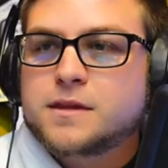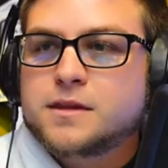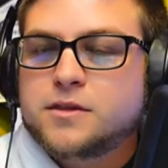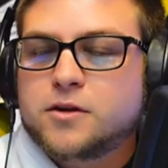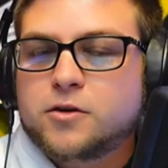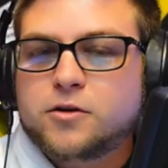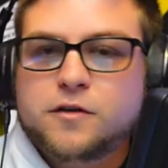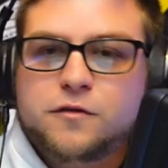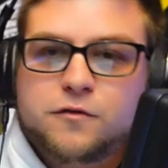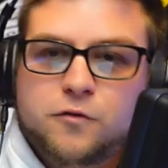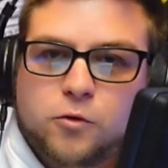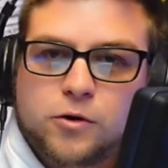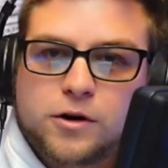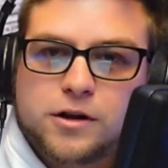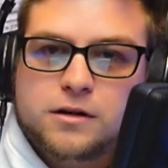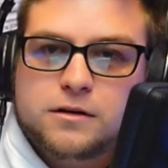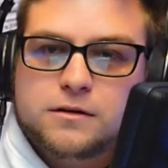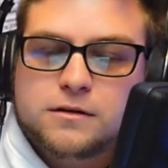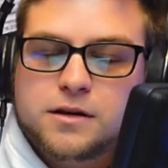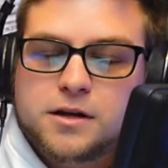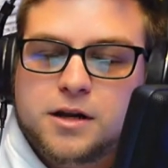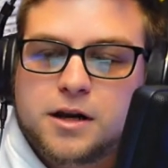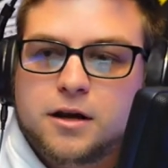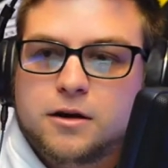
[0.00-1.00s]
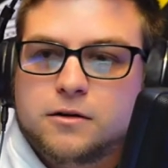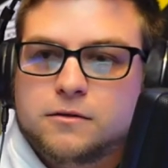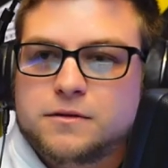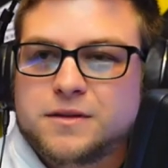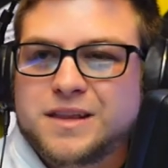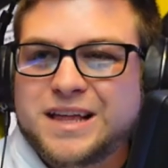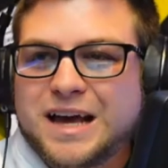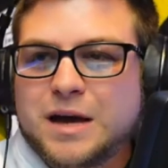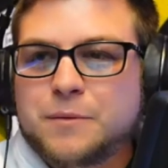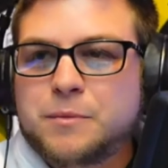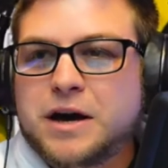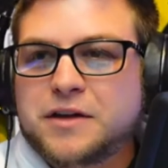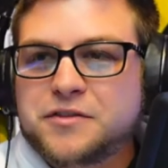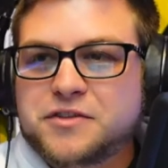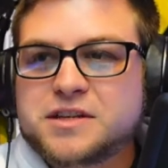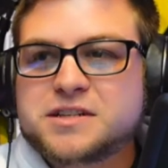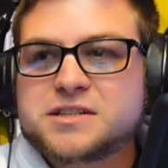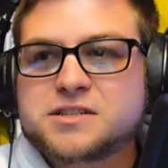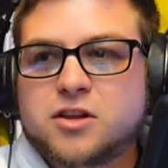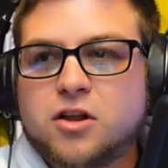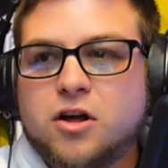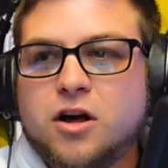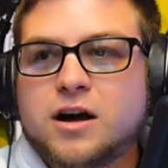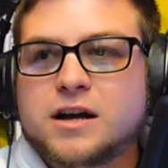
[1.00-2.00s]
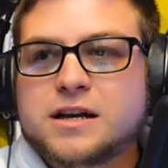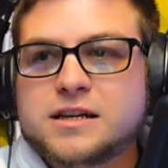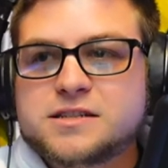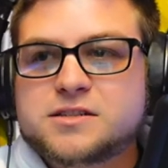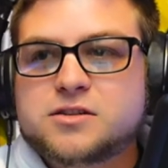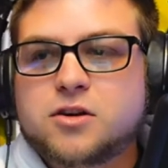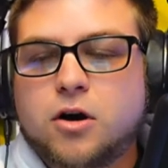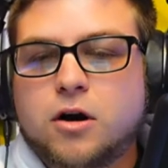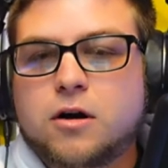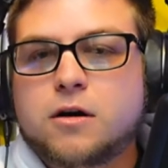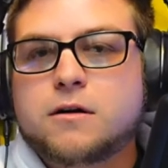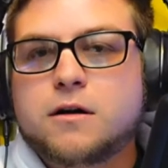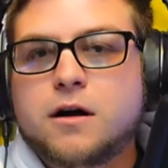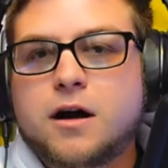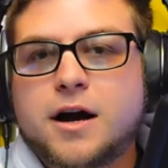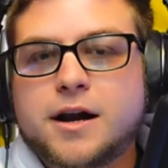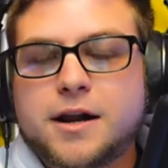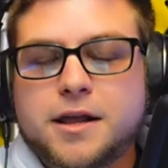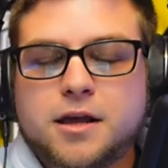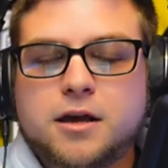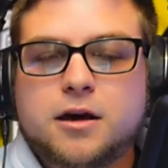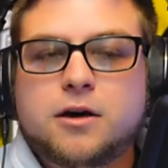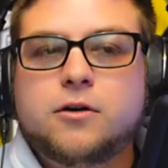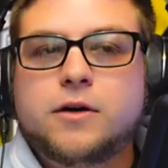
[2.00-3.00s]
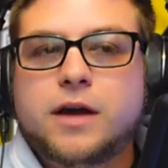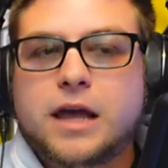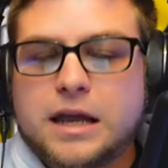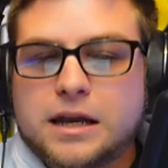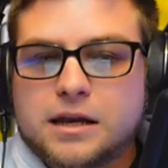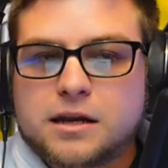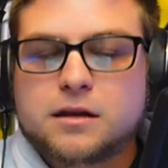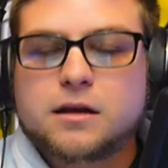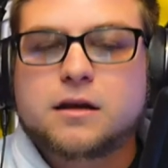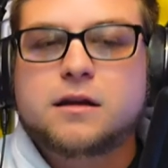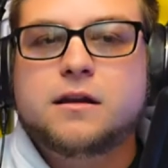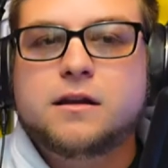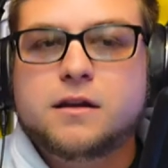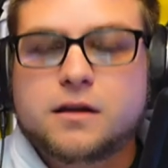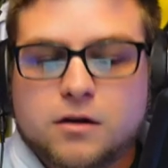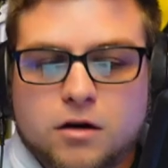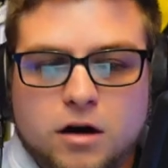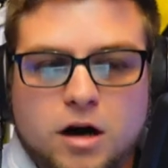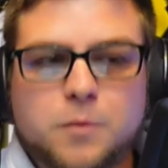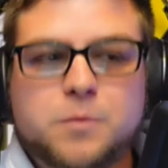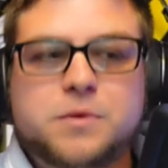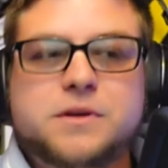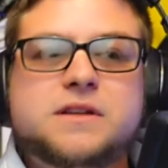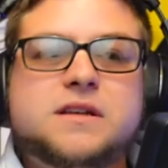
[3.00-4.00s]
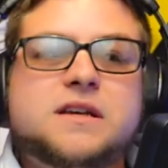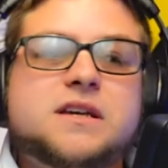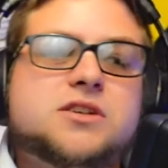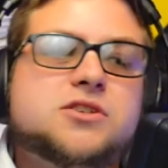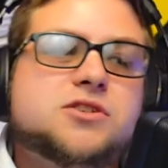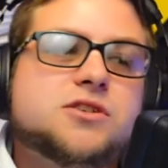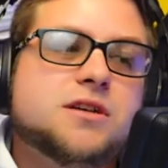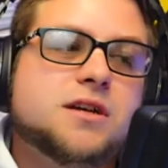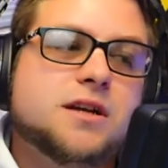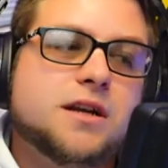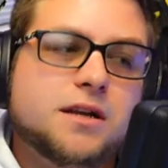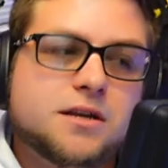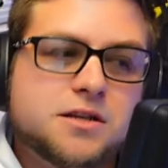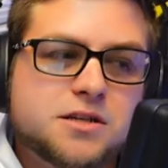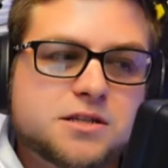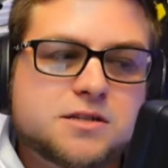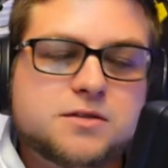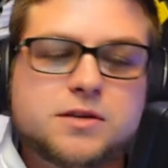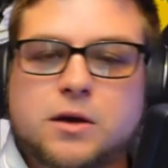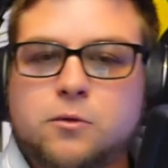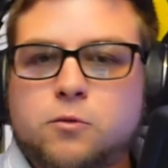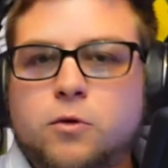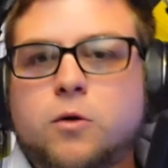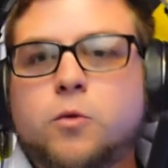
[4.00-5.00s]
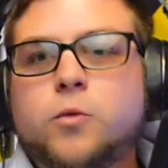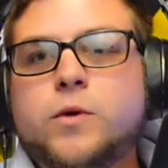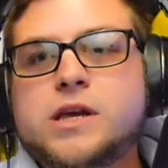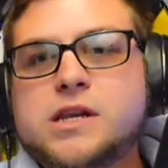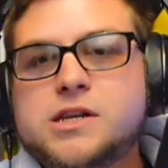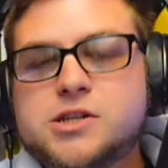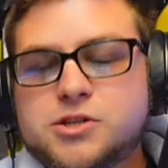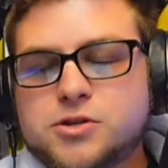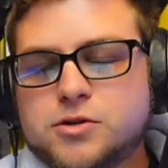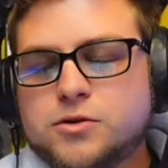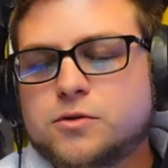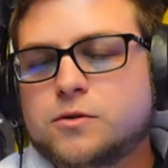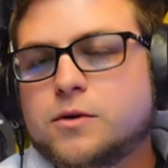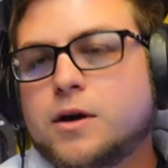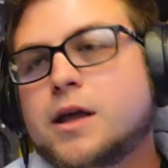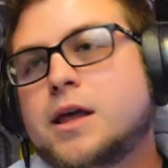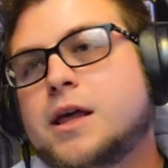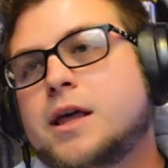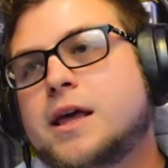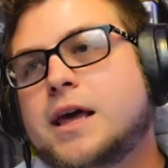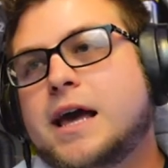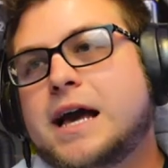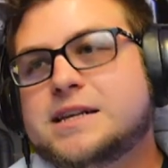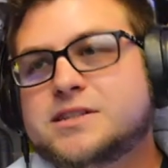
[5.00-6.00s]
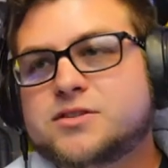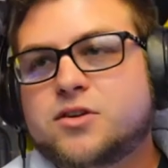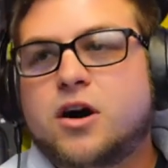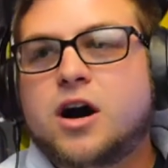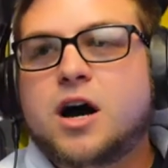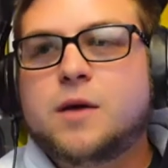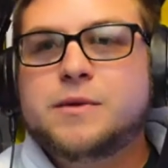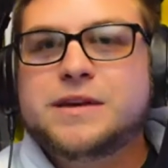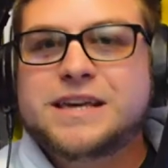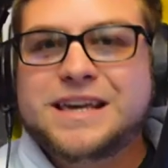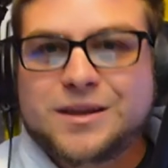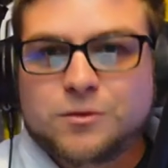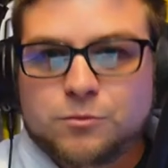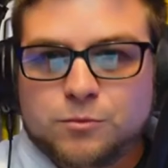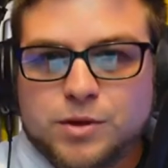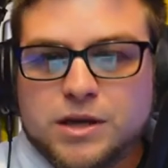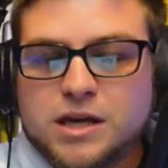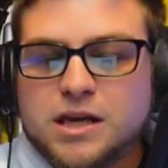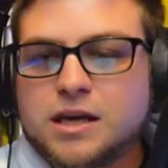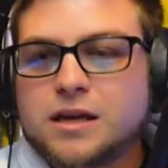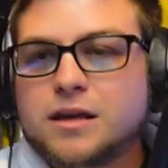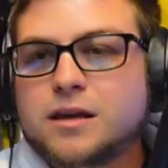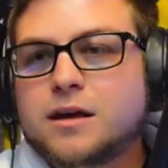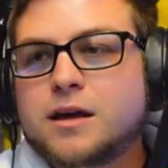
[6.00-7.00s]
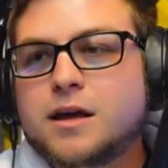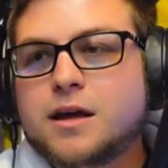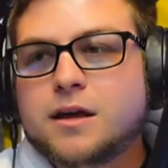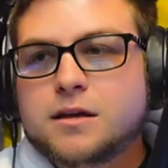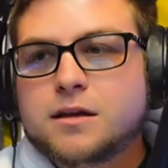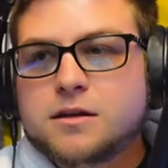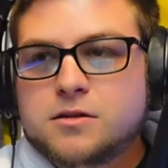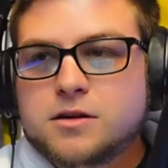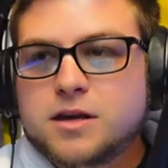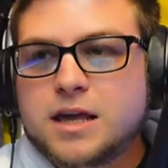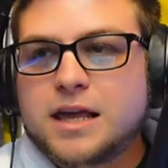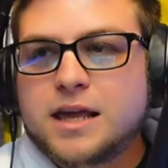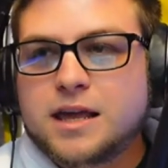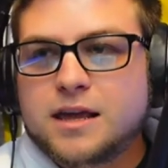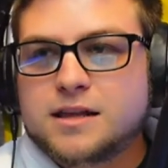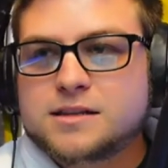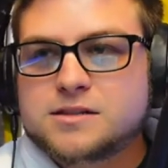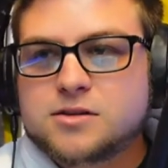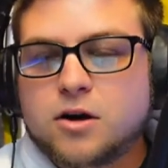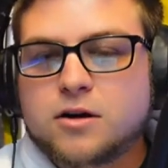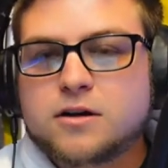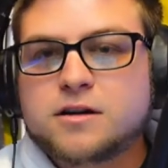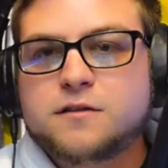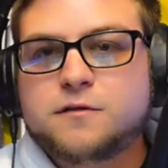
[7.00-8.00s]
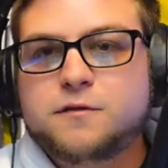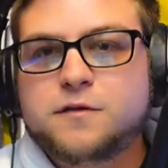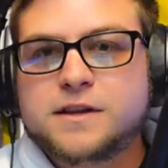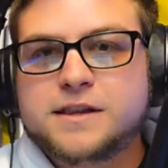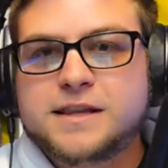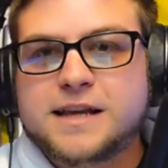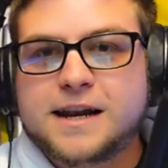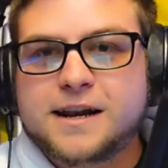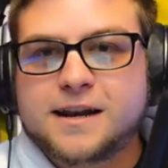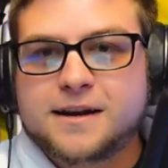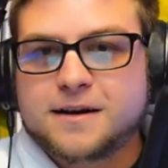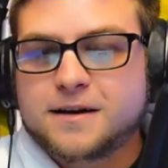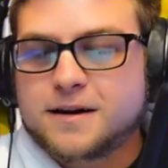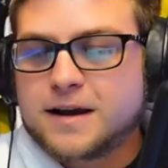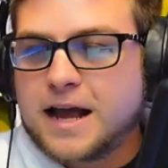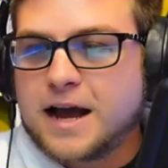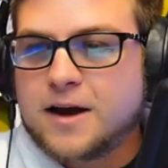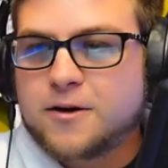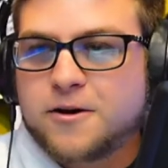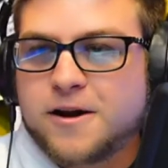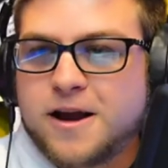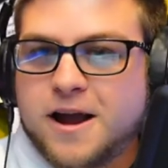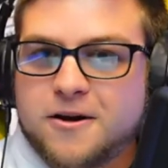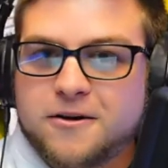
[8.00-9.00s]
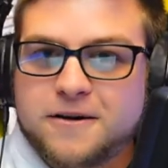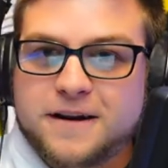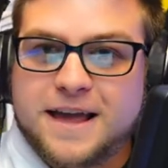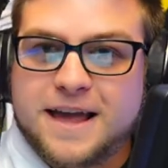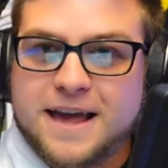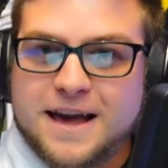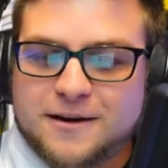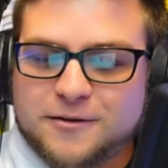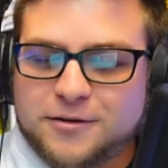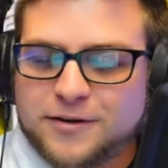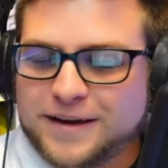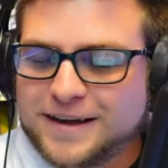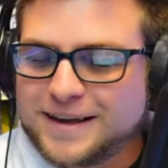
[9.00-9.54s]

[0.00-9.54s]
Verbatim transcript: 3040, you know, about as long as car audio in in the competition and just like what we do as a hobby can be, you can't it's hard to fit that in an hour, hour and a half.